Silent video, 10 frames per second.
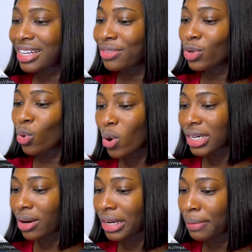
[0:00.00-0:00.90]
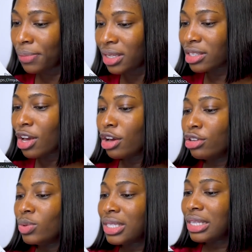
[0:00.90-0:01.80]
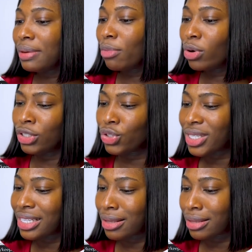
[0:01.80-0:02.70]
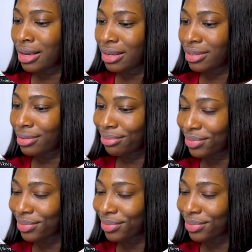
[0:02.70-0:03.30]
if you go down a bit, you see more interesting things.